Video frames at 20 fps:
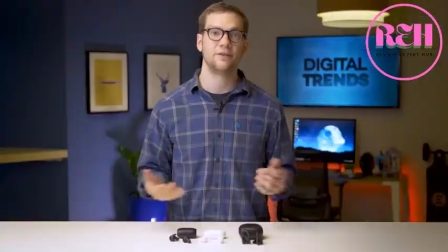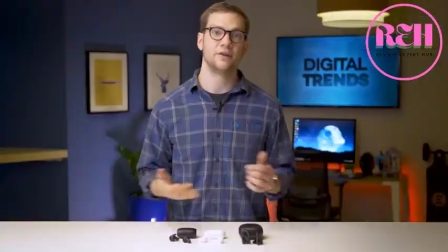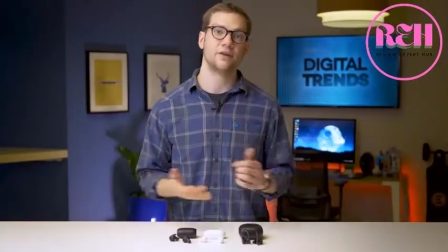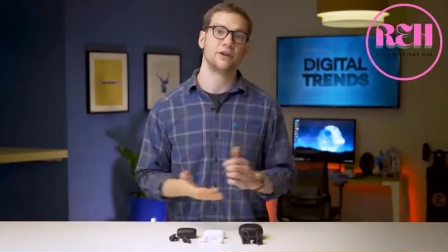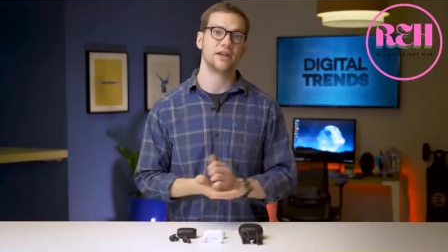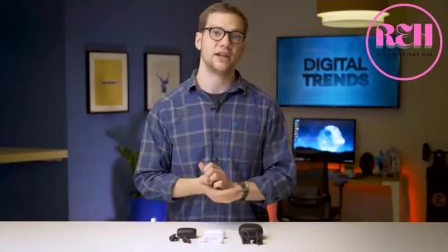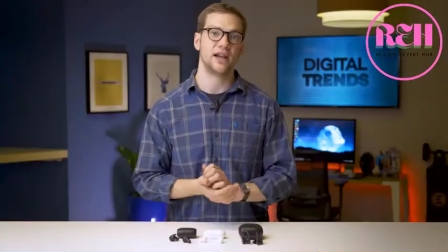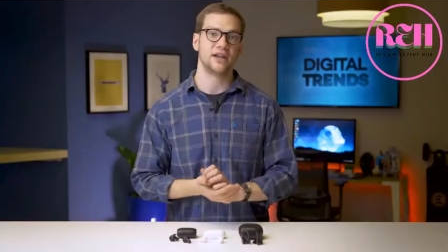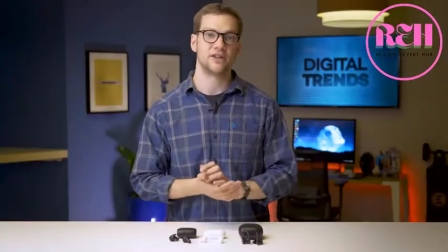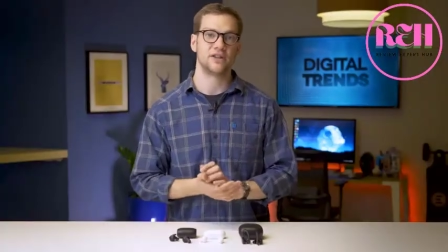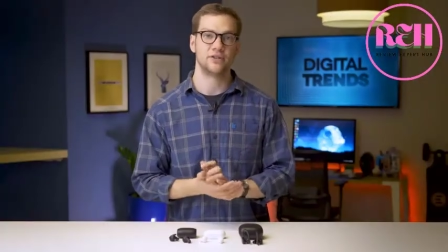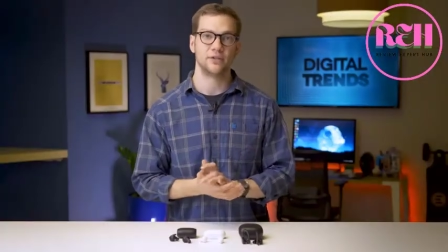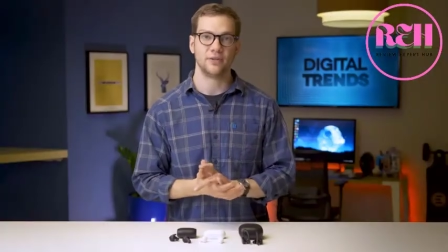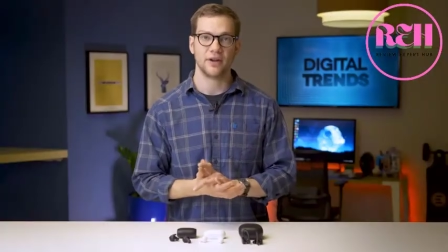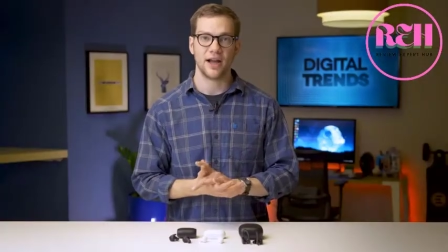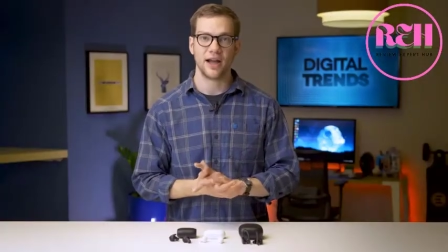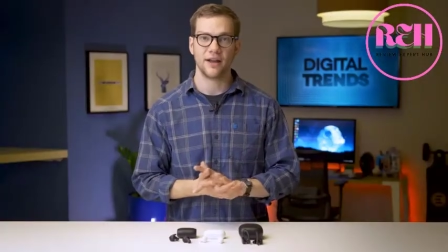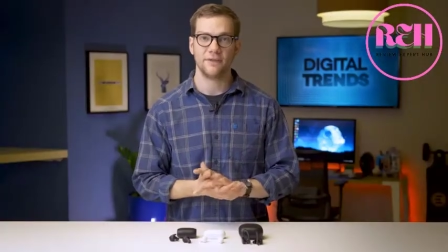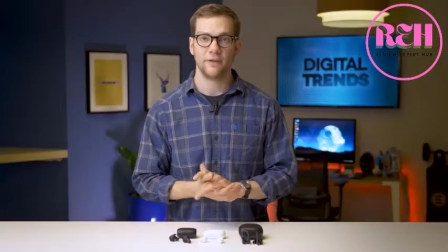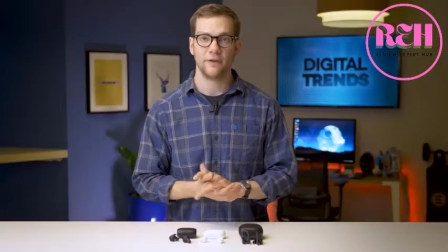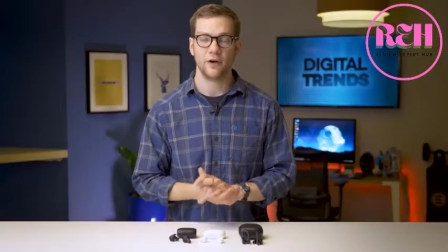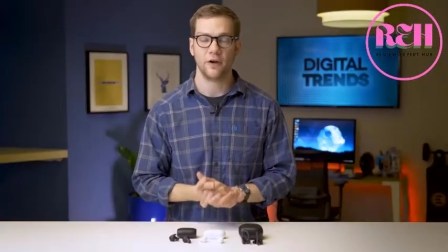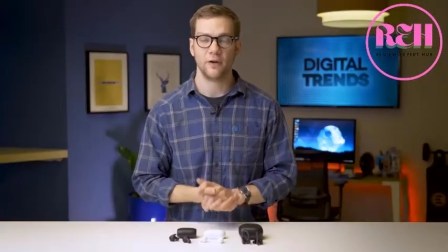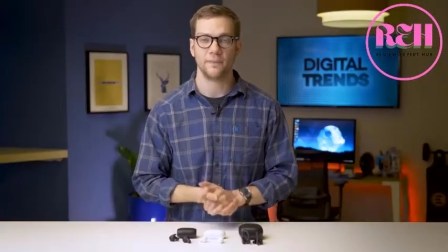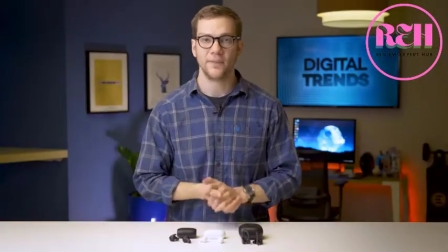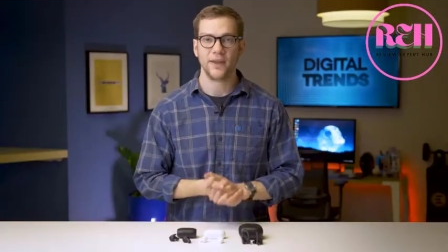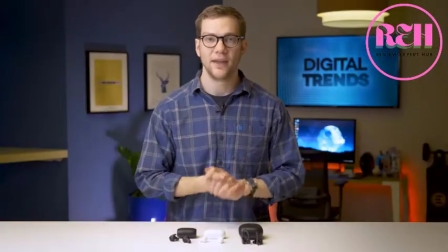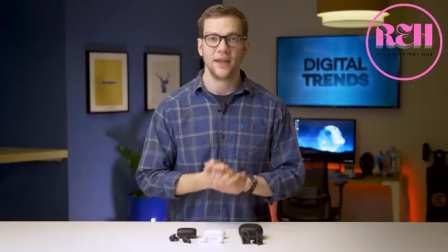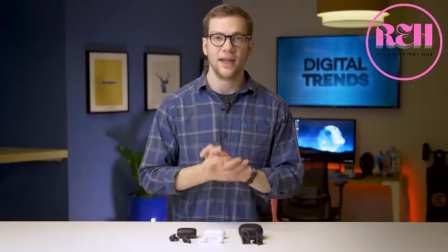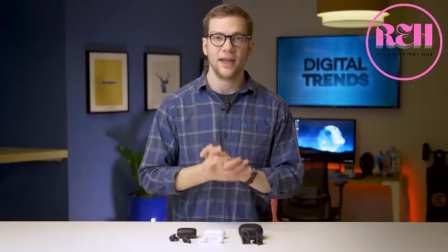if you're connected to an
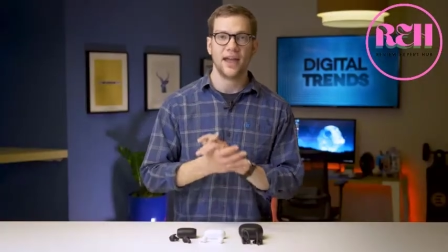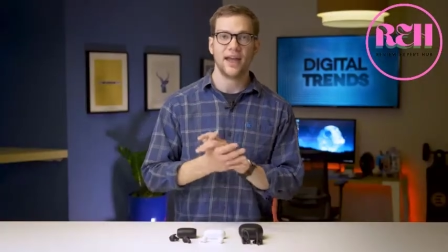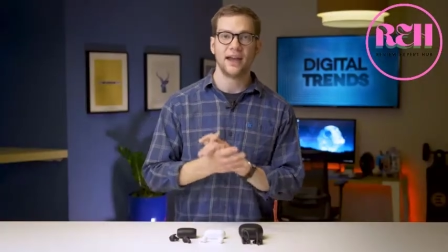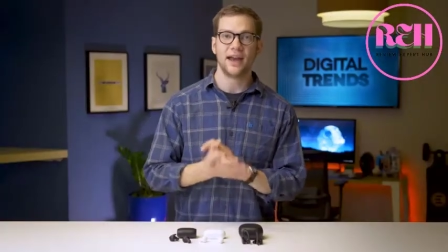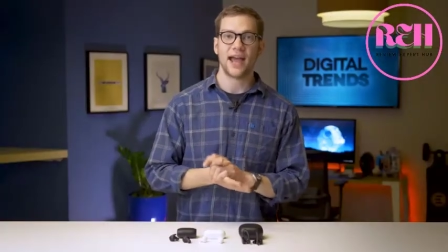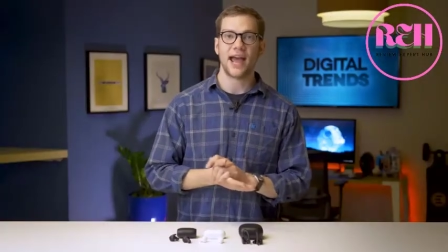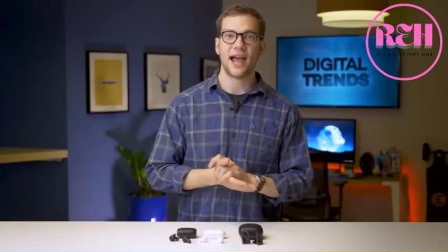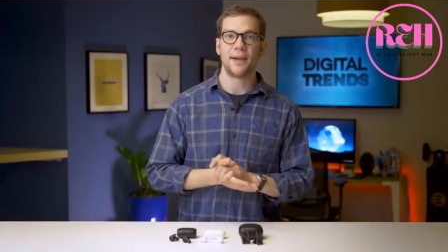iPhone, and